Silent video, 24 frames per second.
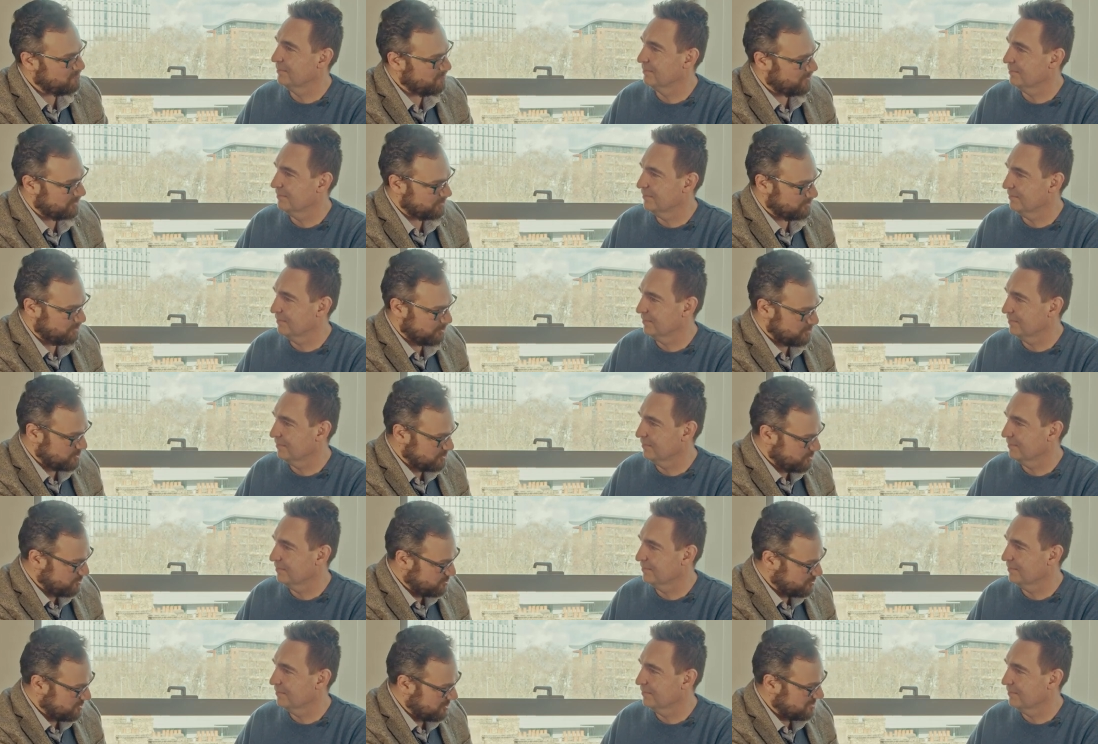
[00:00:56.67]
Speaker 1: but
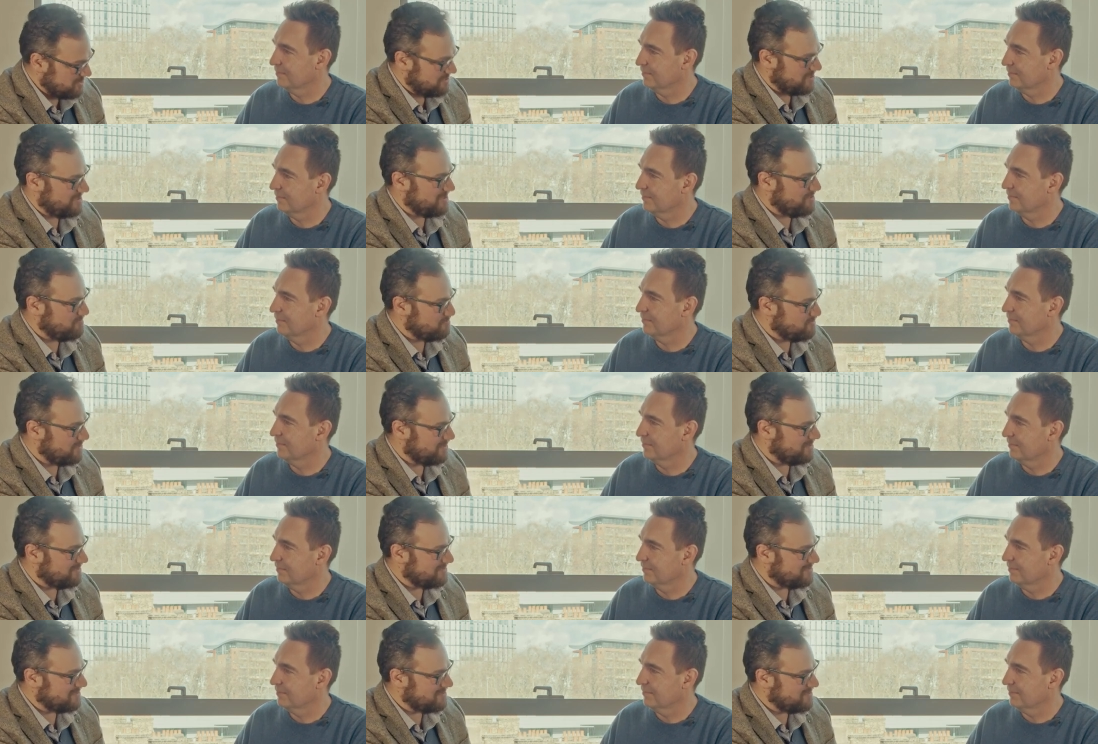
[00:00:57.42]
also
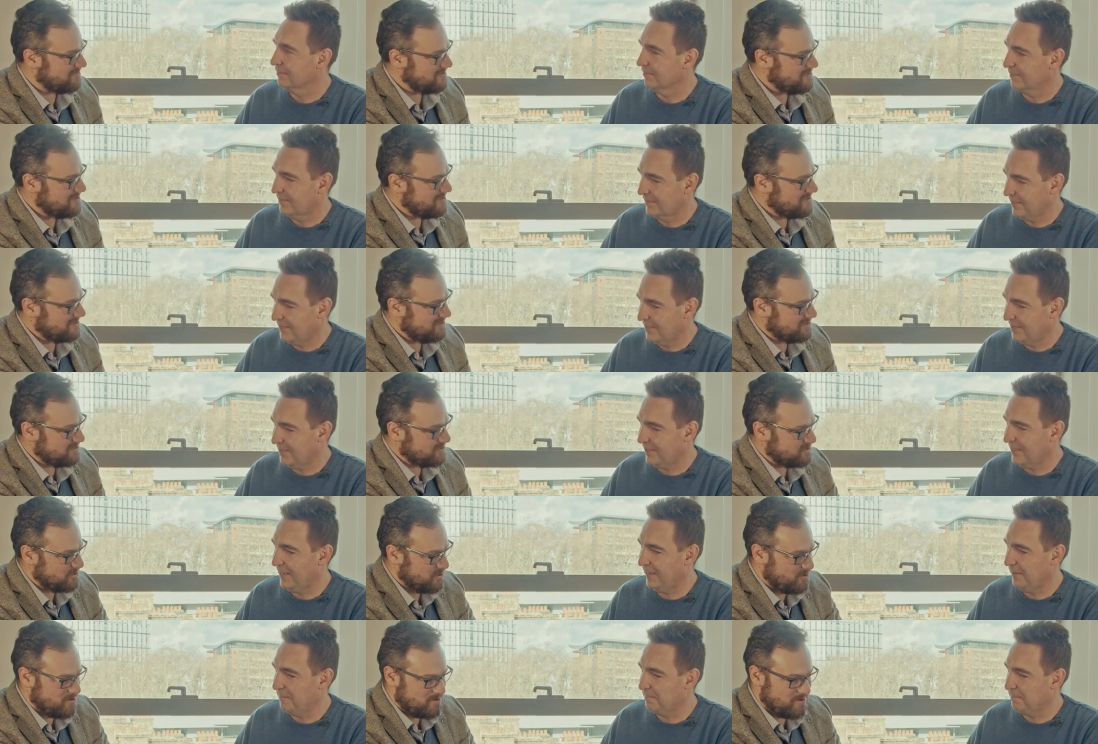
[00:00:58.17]
sustainability.
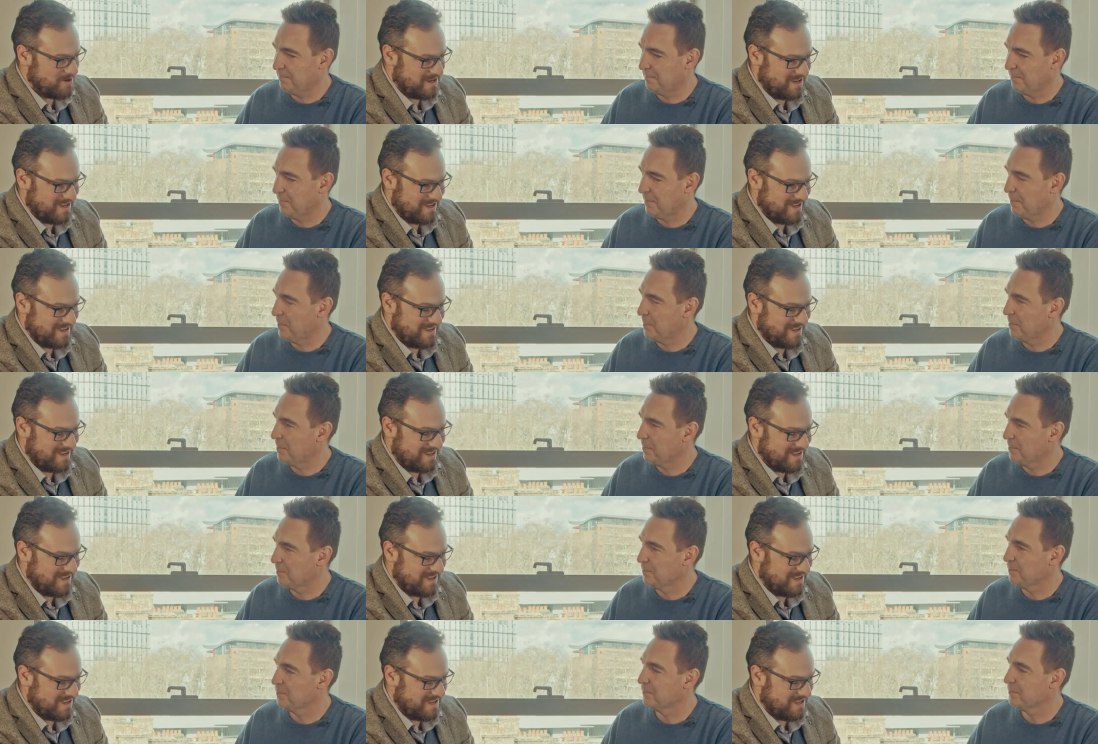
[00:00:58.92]
Okay. So
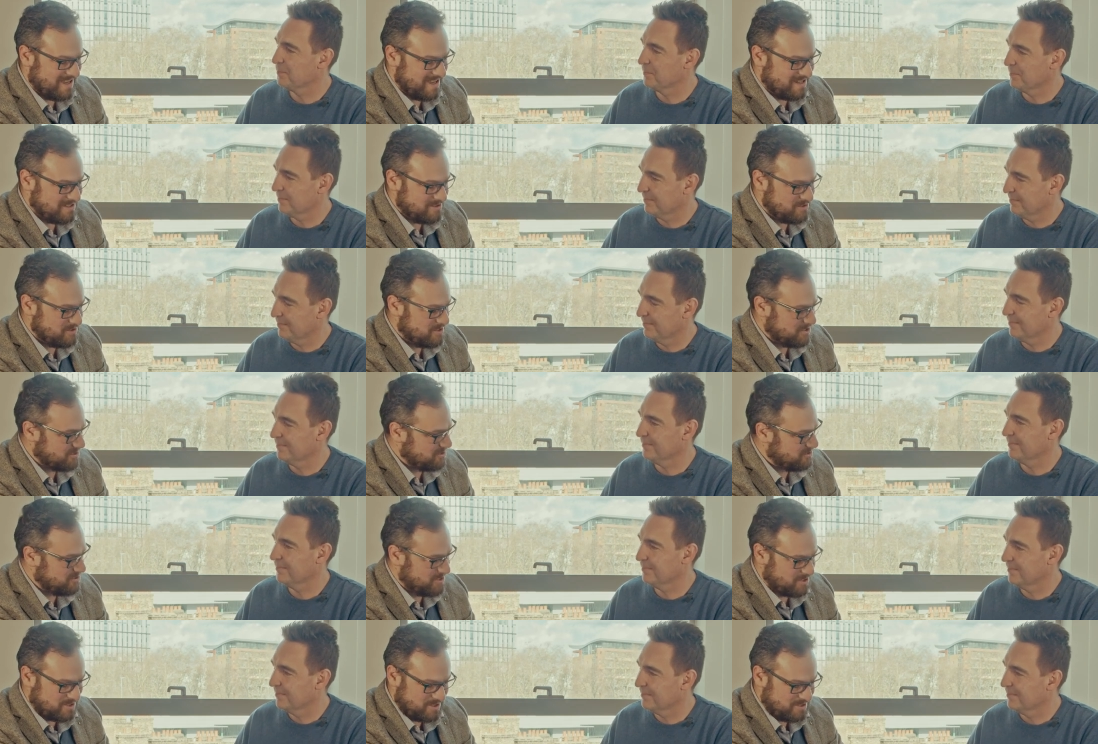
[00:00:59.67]

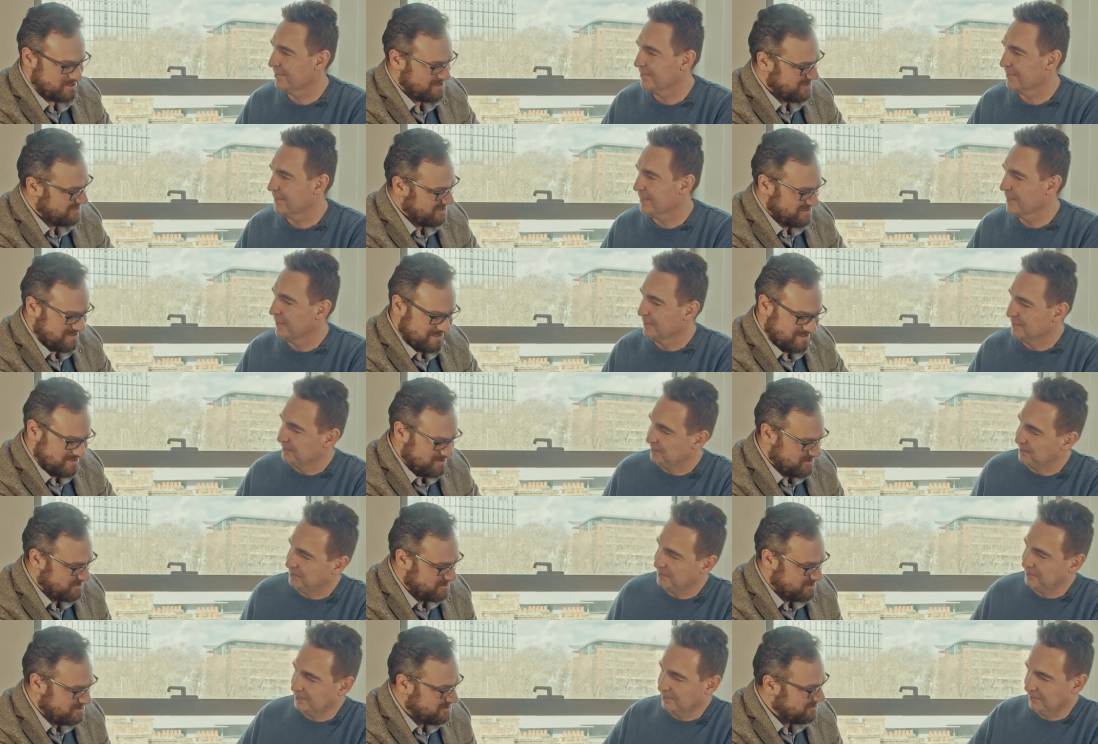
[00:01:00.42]

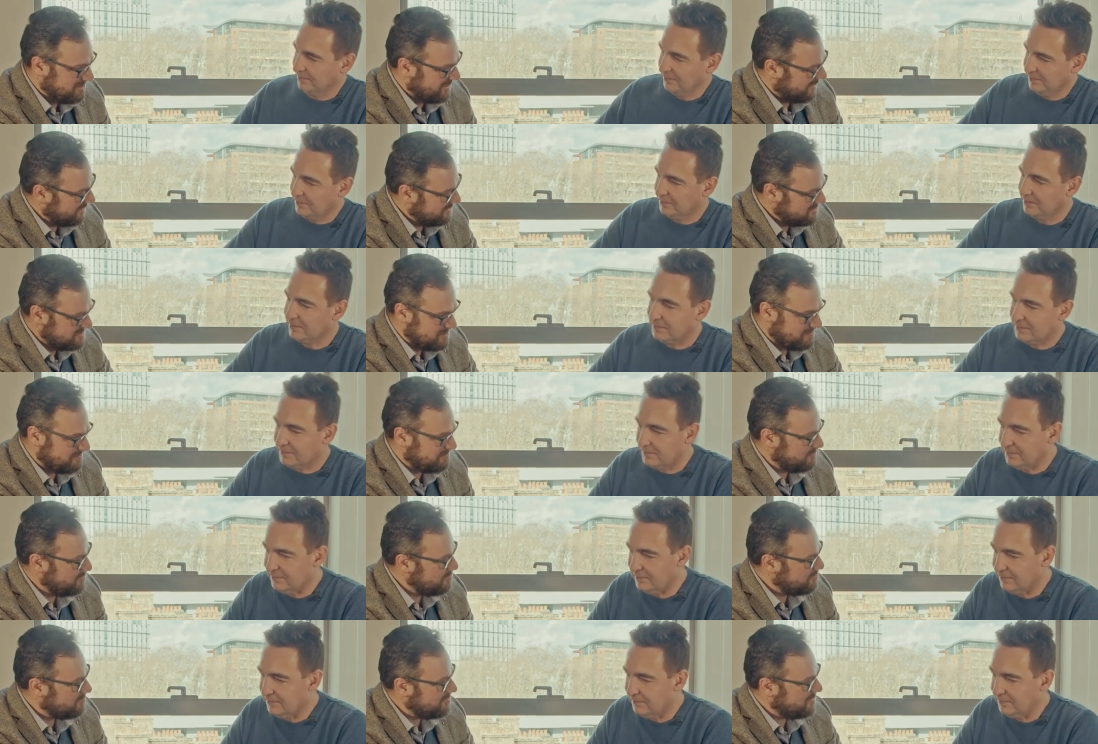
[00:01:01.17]
just tell
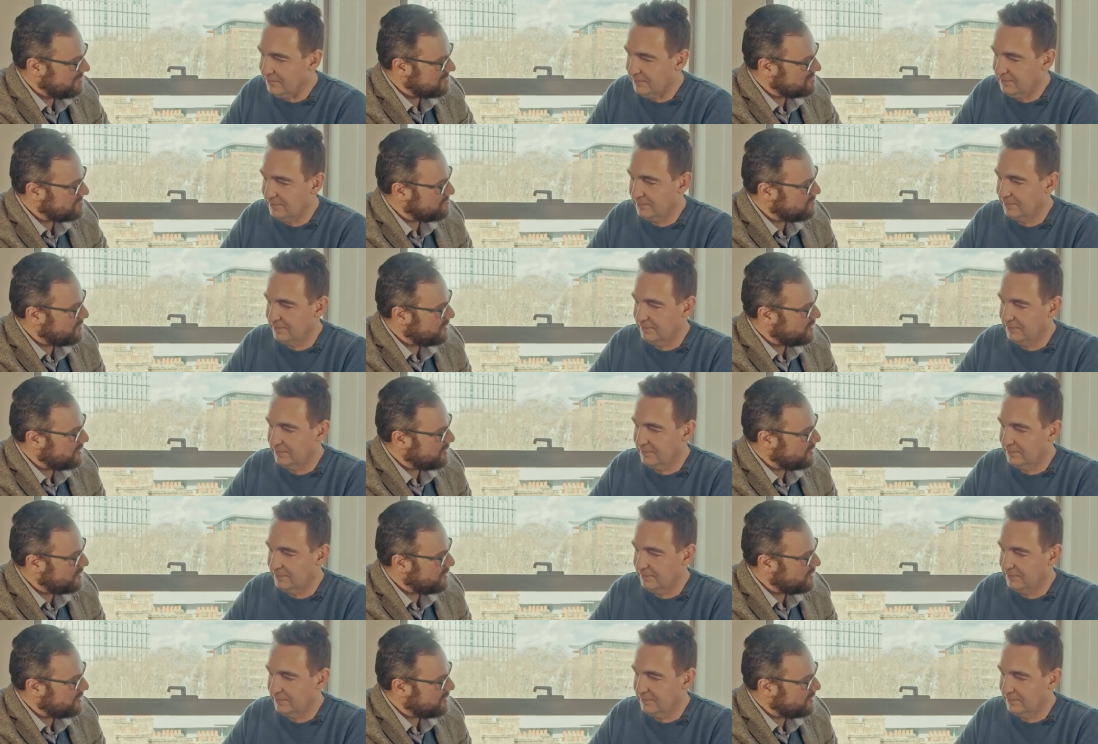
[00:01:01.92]
us a few things